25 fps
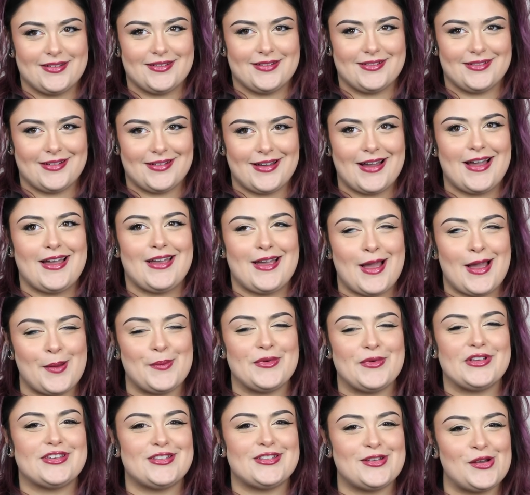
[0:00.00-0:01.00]
Yeah. I'm
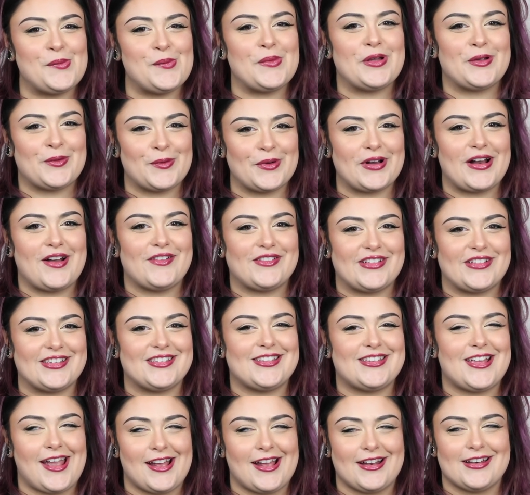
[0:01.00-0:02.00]
assuming we're gonna have to
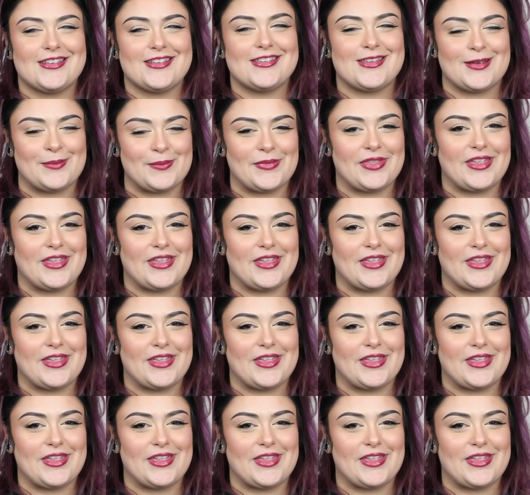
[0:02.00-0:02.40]
sand some